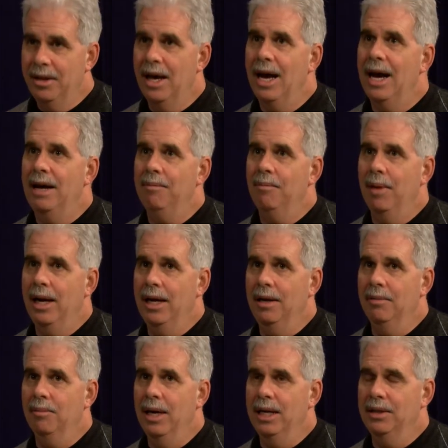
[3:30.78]
that. My,
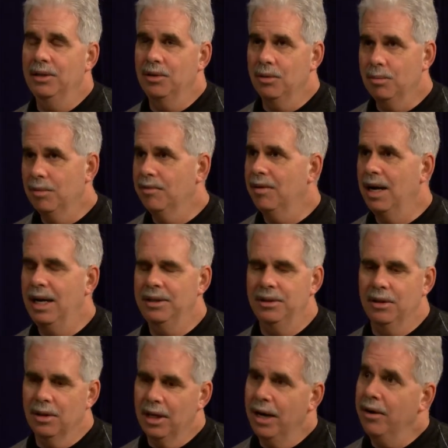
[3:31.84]
my
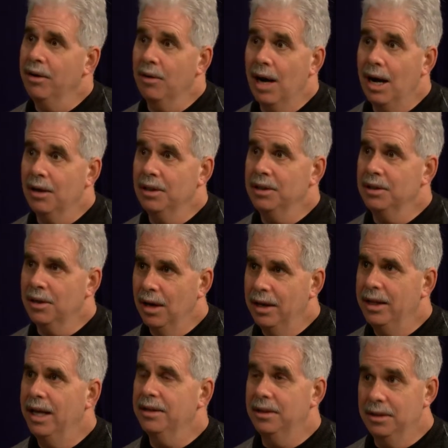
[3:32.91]
supervisor, Larry Rowley's on
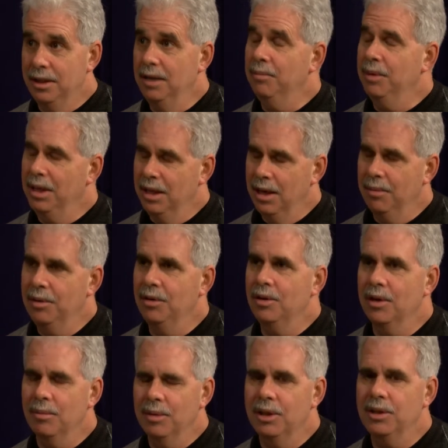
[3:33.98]
that, the DPW
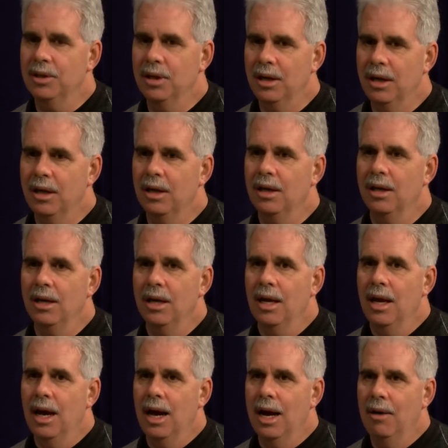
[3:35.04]
commissioner.
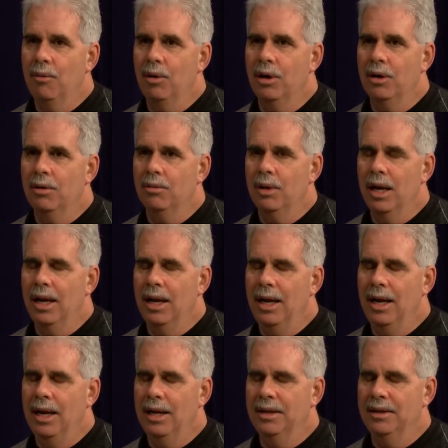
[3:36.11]
Uh, we're,
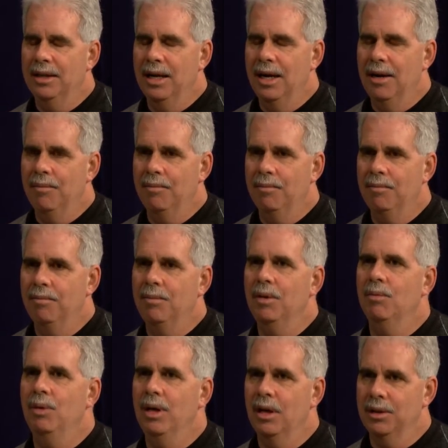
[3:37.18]
and uh,
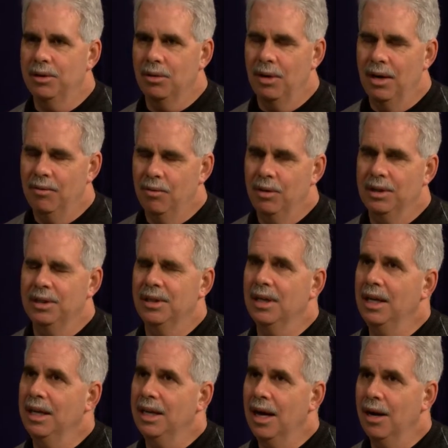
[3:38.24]
we also have one
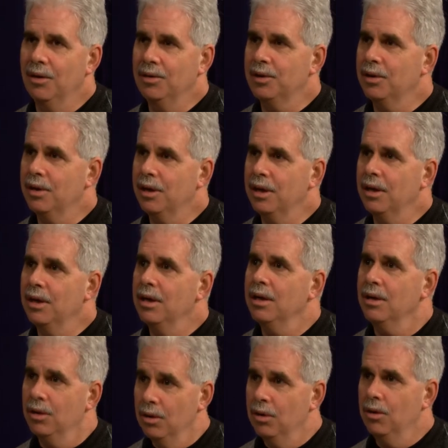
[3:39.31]
city councilor
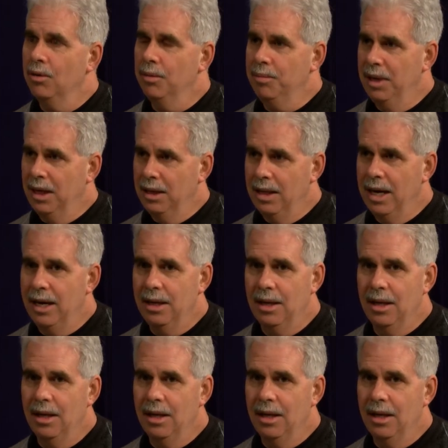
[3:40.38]
who would be on that.